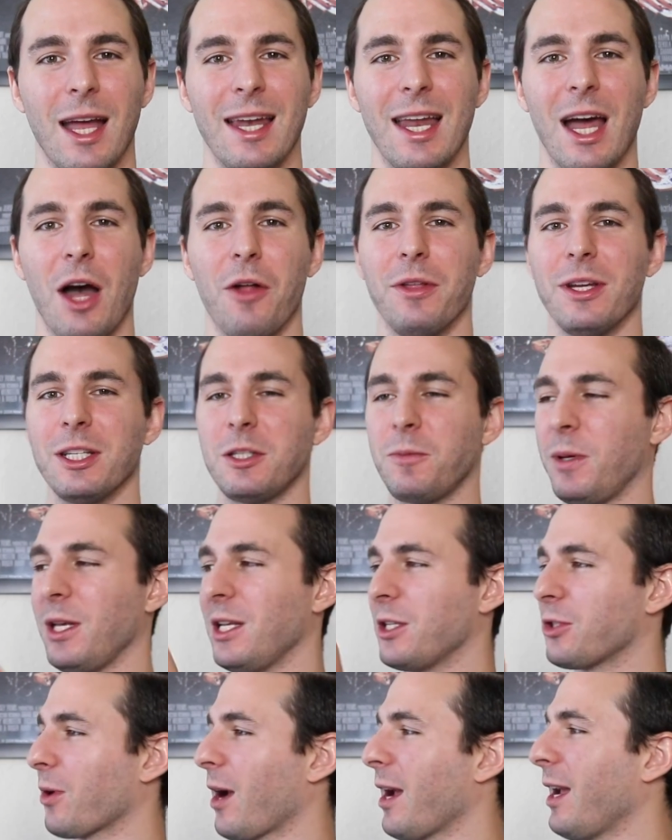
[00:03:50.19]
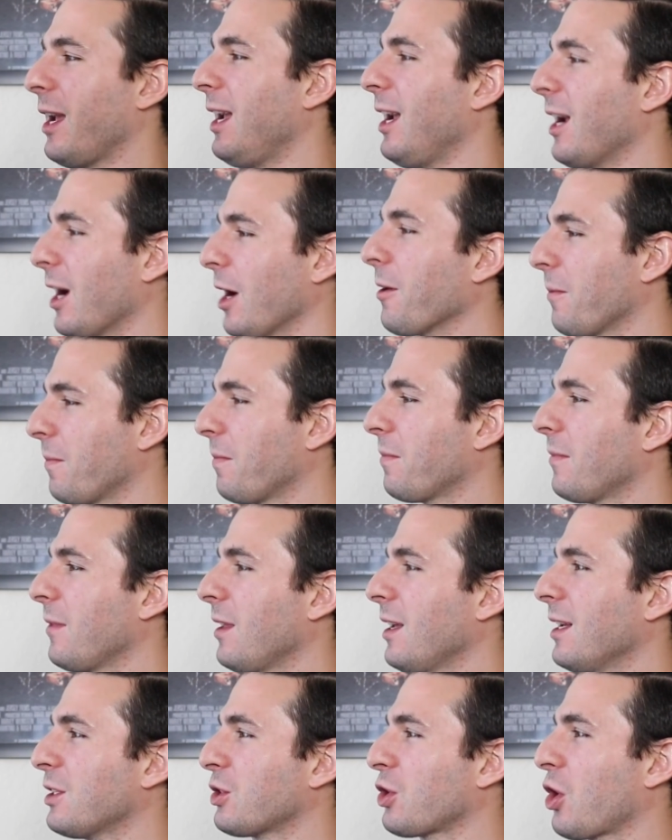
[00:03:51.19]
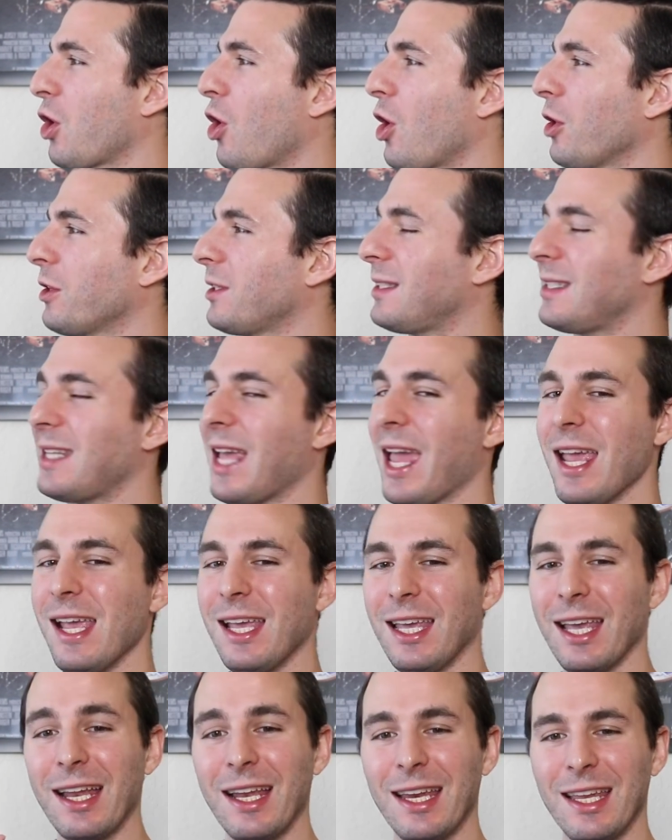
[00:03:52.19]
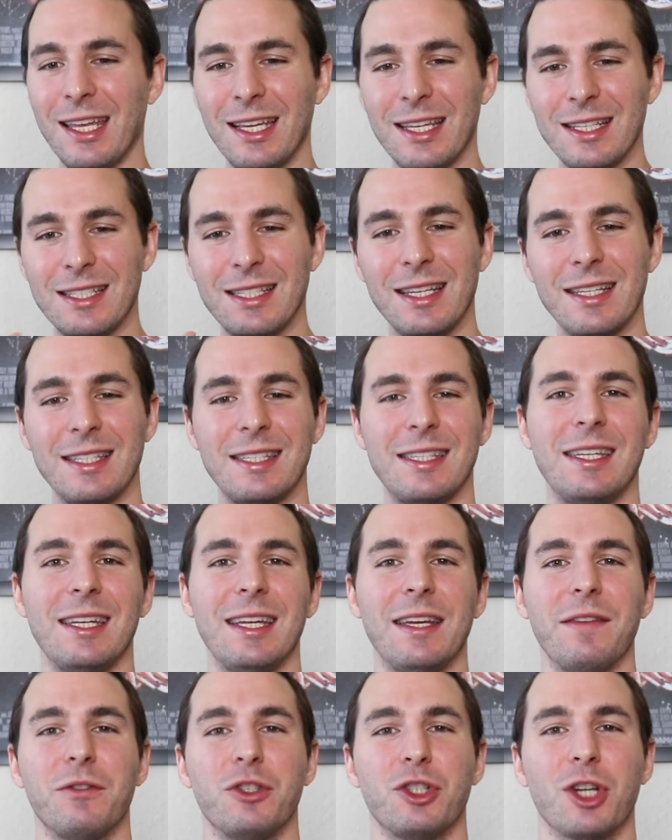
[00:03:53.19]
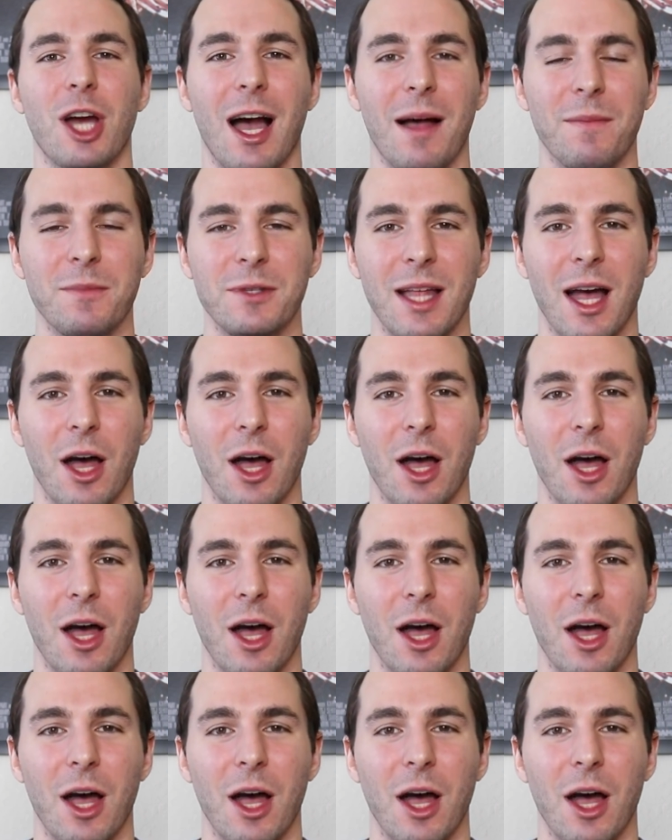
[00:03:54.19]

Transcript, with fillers: And now this piece right here is called Take It Easy, Steve Jobs.